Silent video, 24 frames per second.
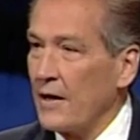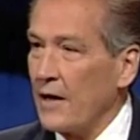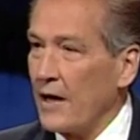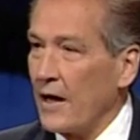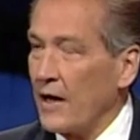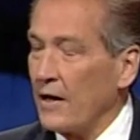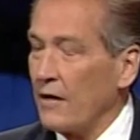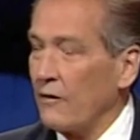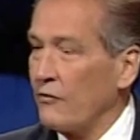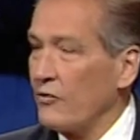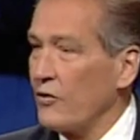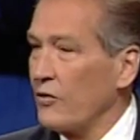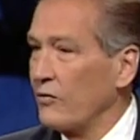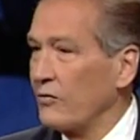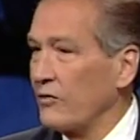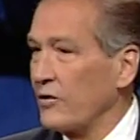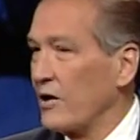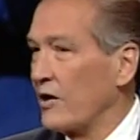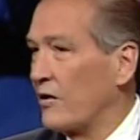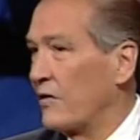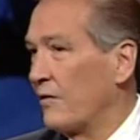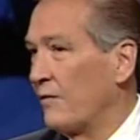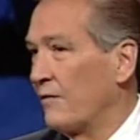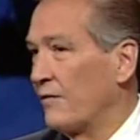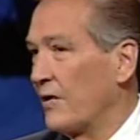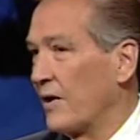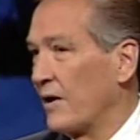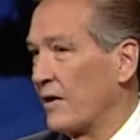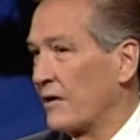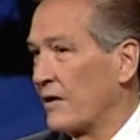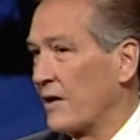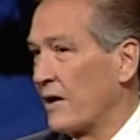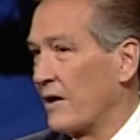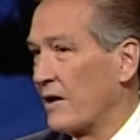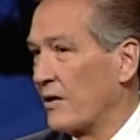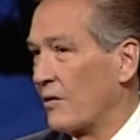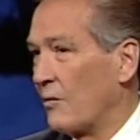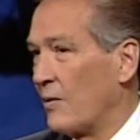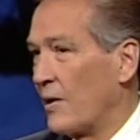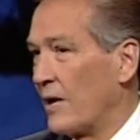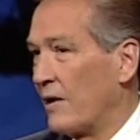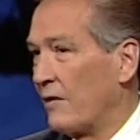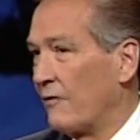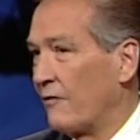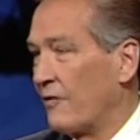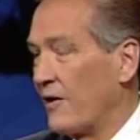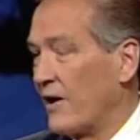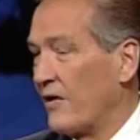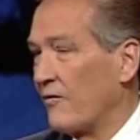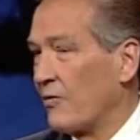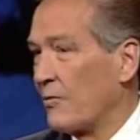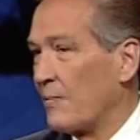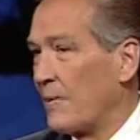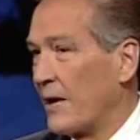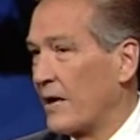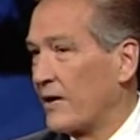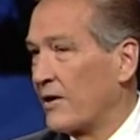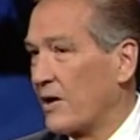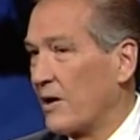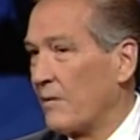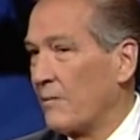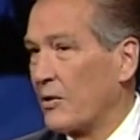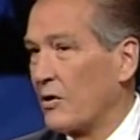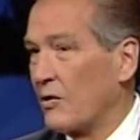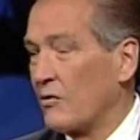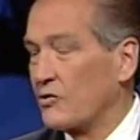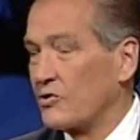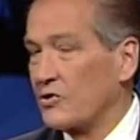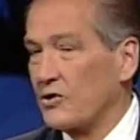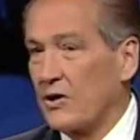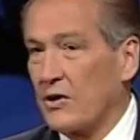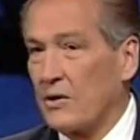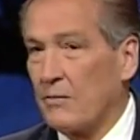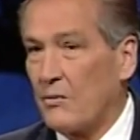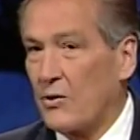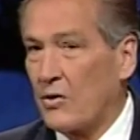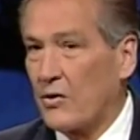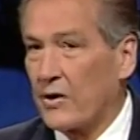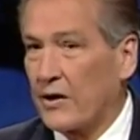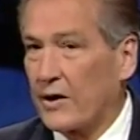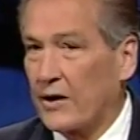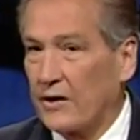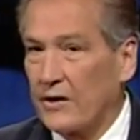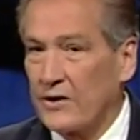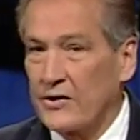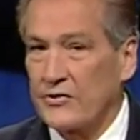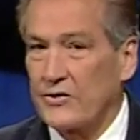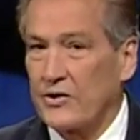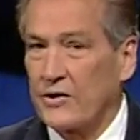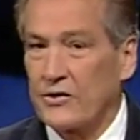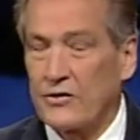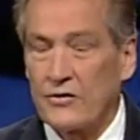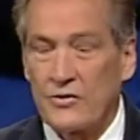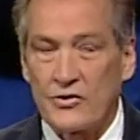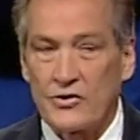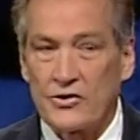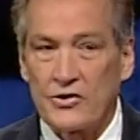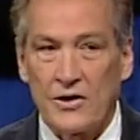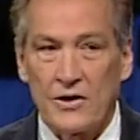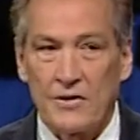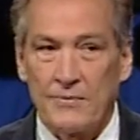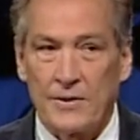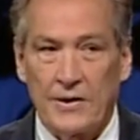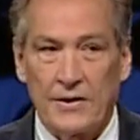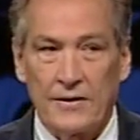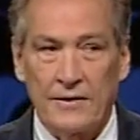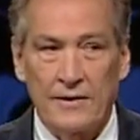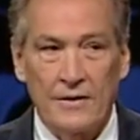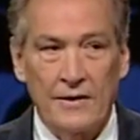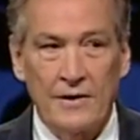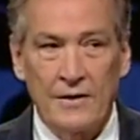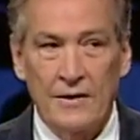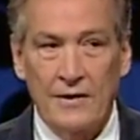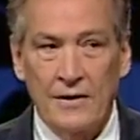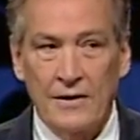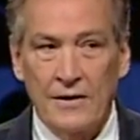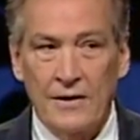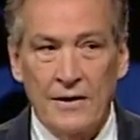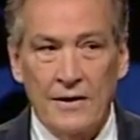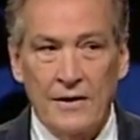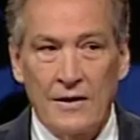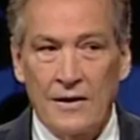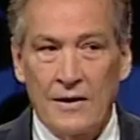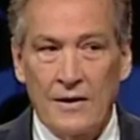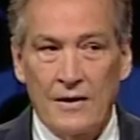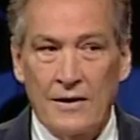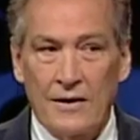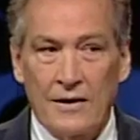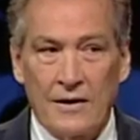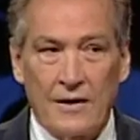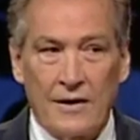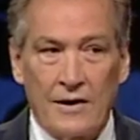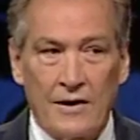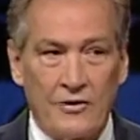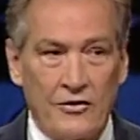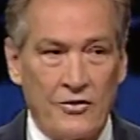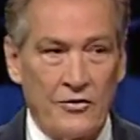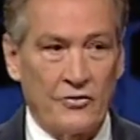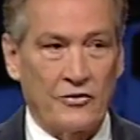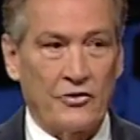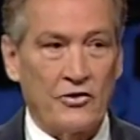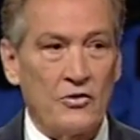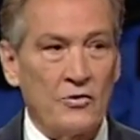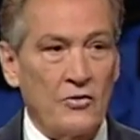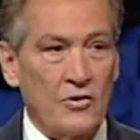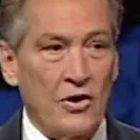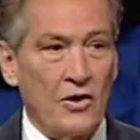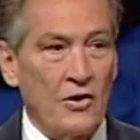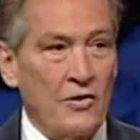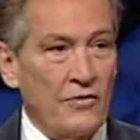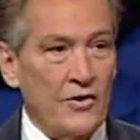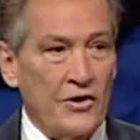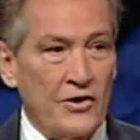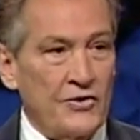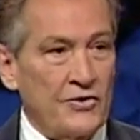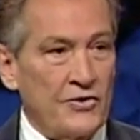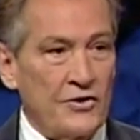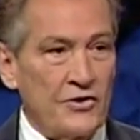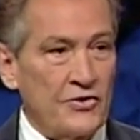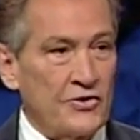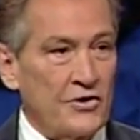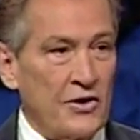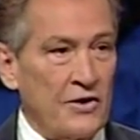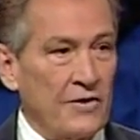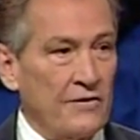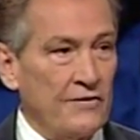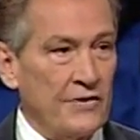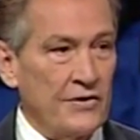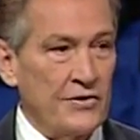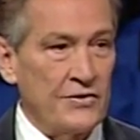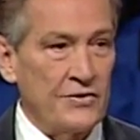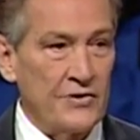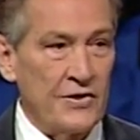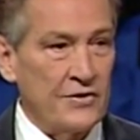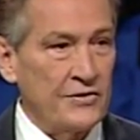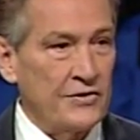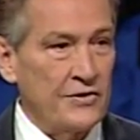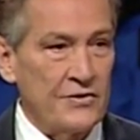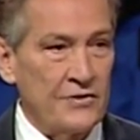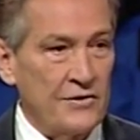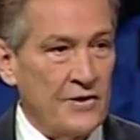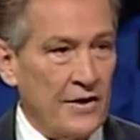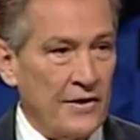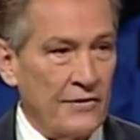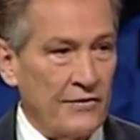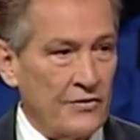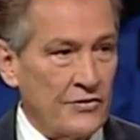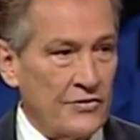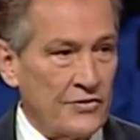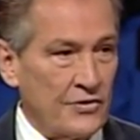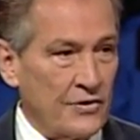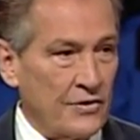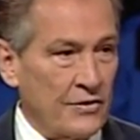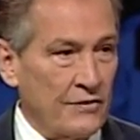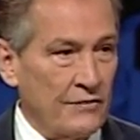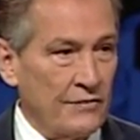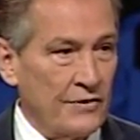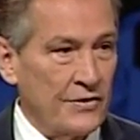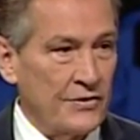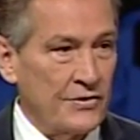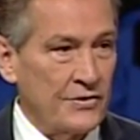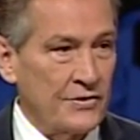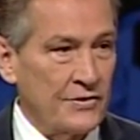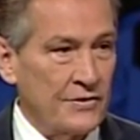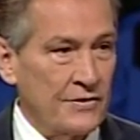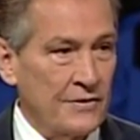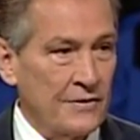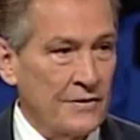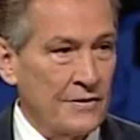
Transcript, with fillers: And if you think you've done God a wild favor by coming on Sunday morning and listening to a sermon, and you, you call this the service, this is not the service.